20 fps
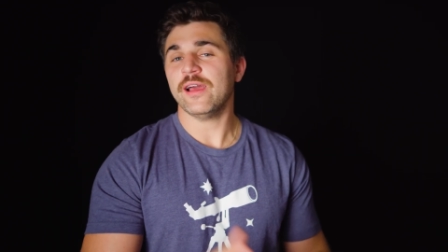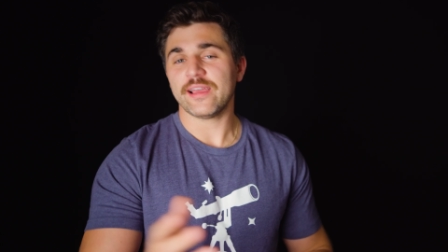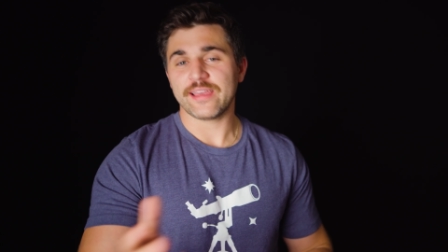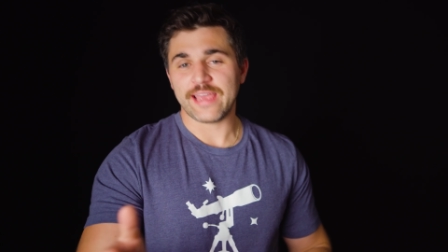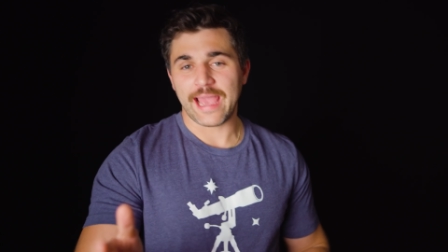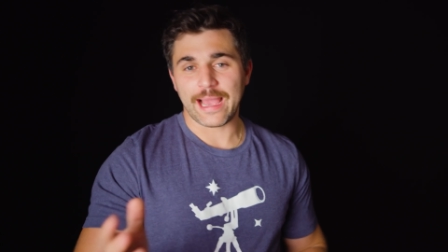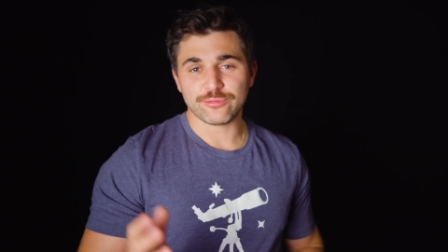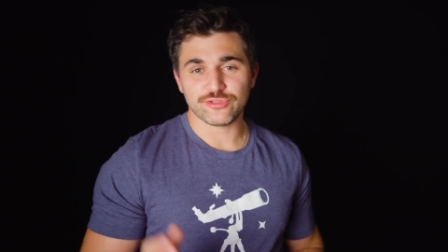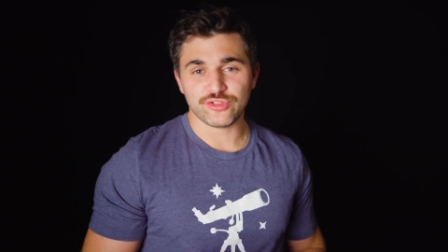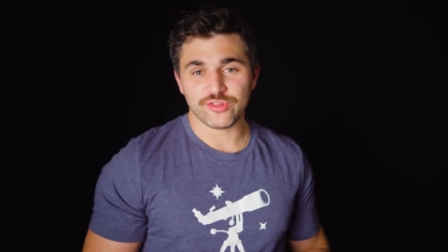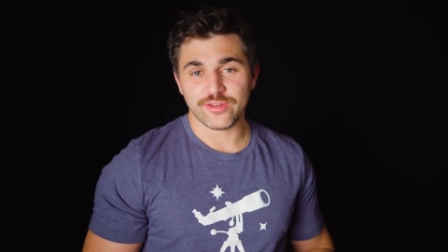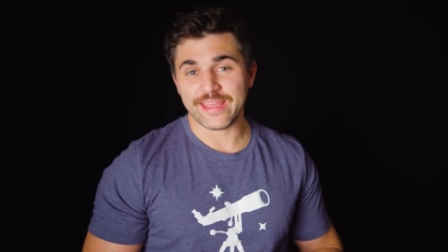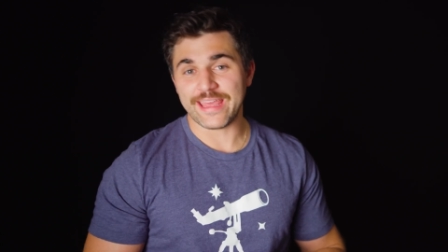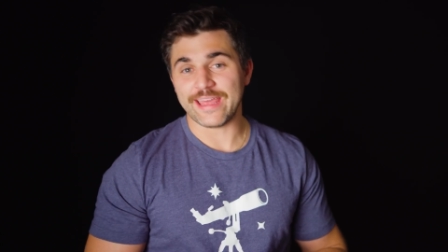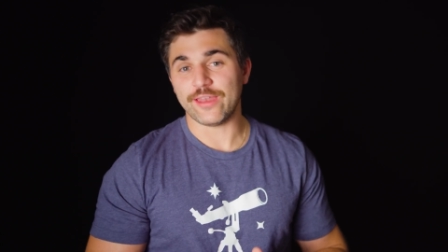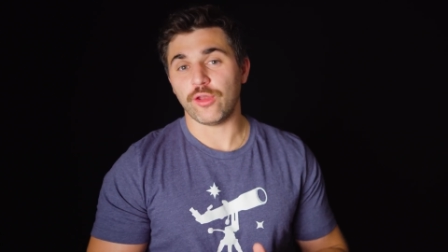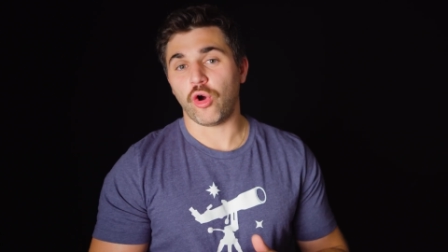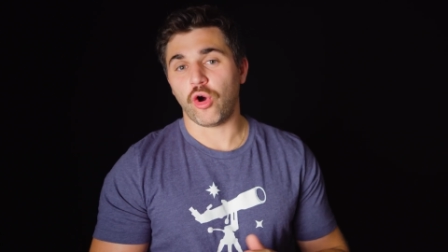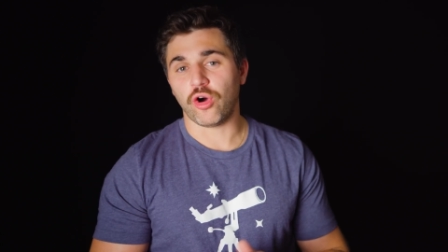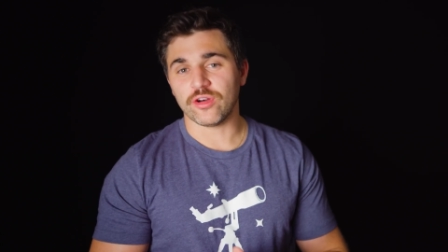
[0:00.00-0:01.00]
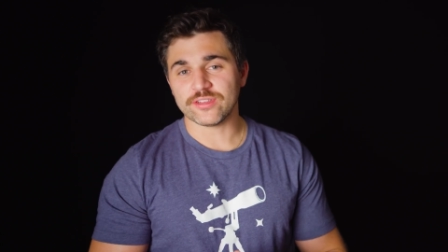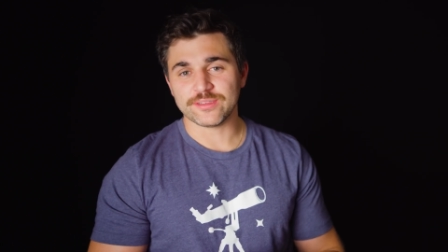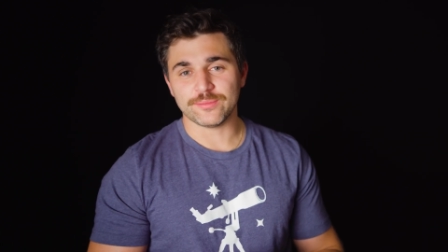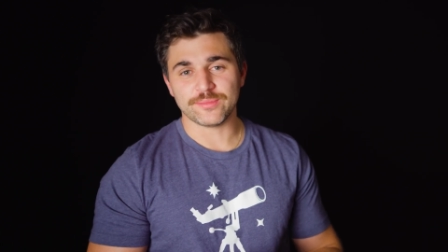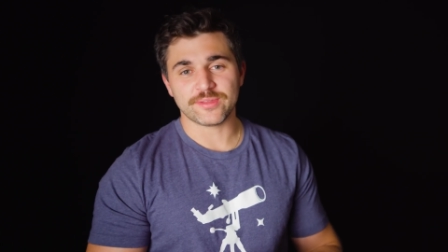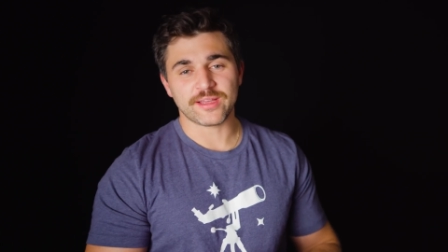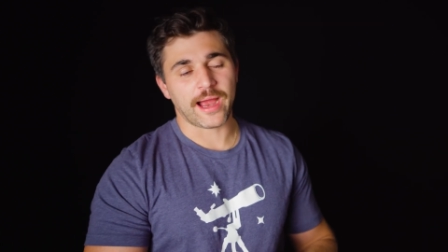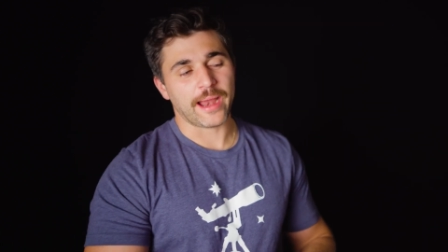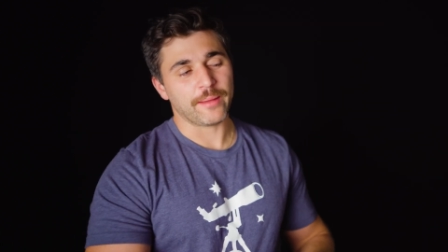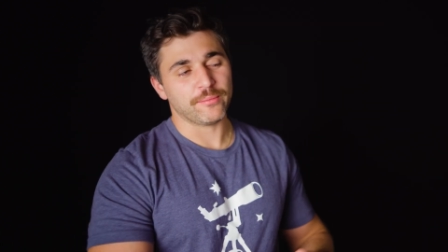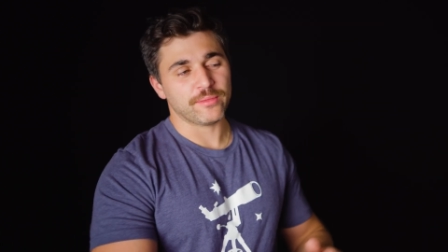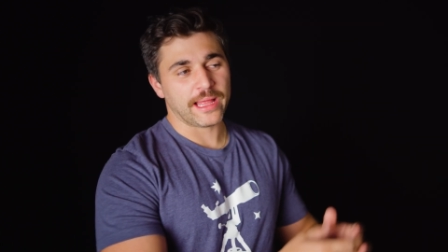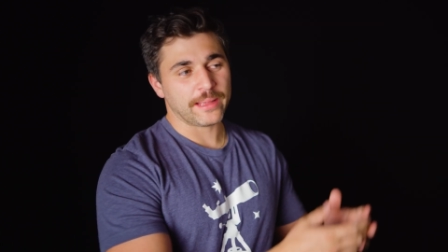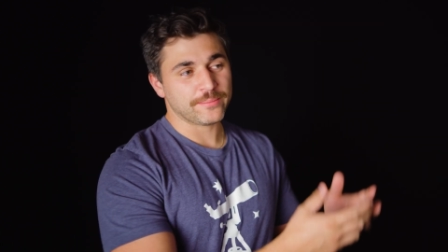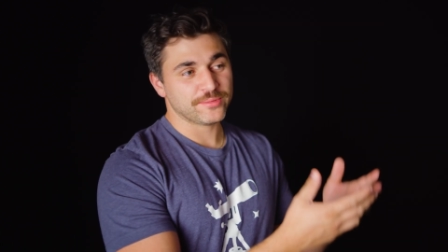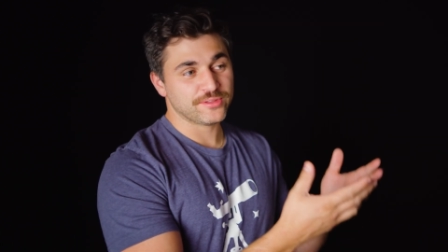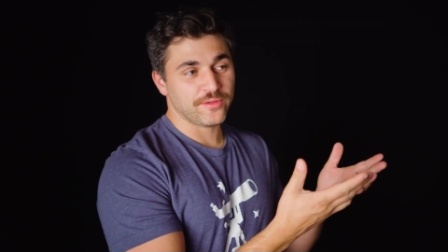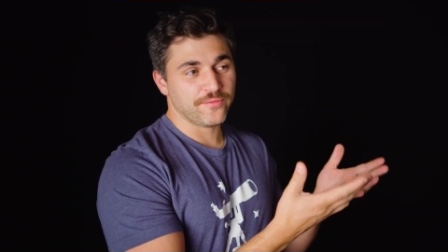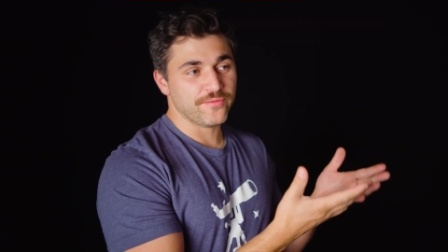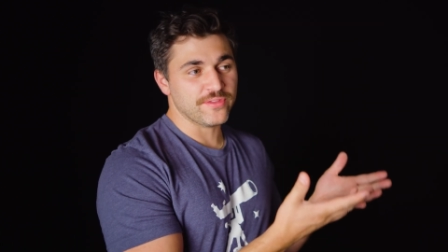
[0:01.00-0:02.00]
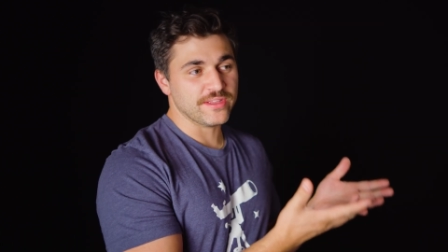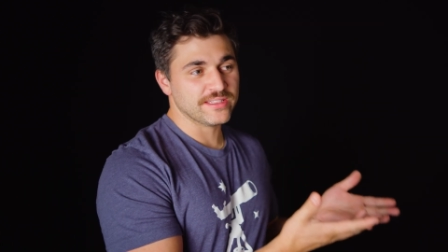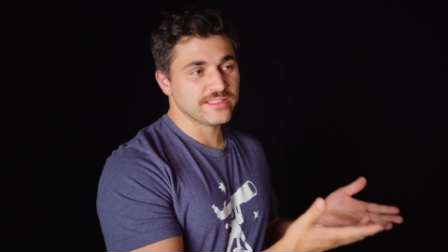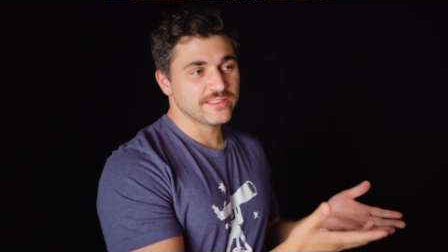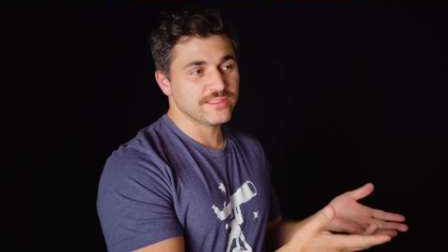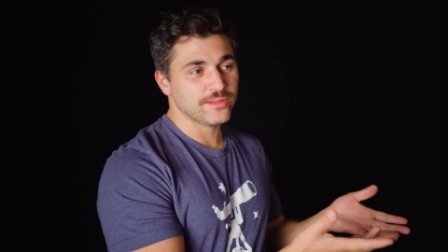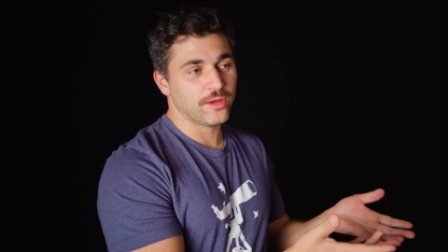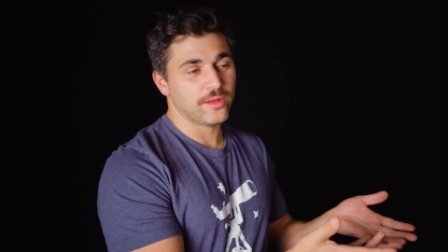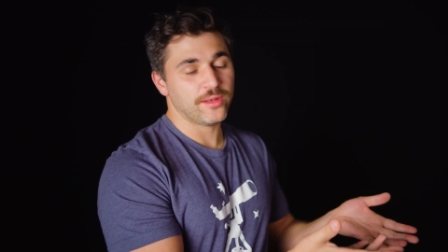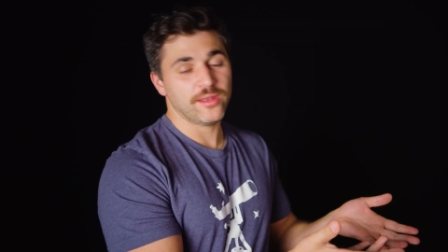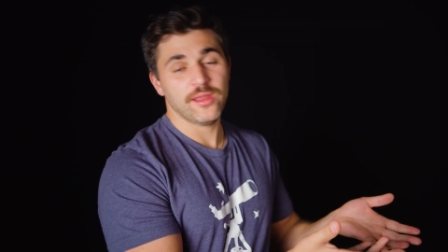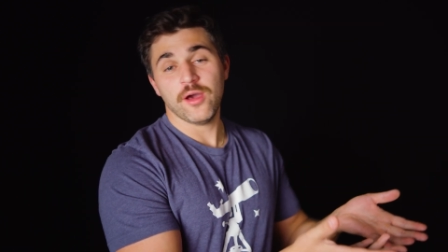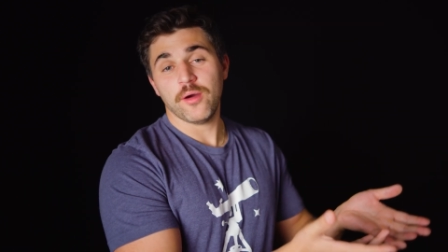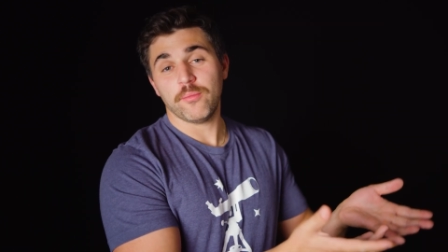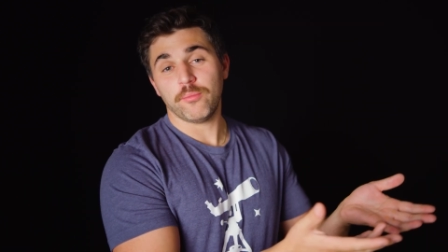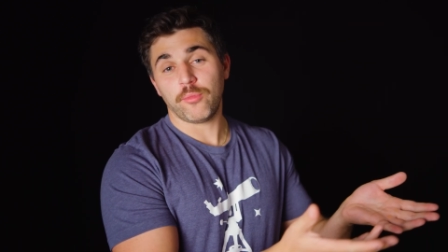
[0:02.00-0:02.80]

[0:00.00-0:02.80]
capturing an awesome time lapse of the sun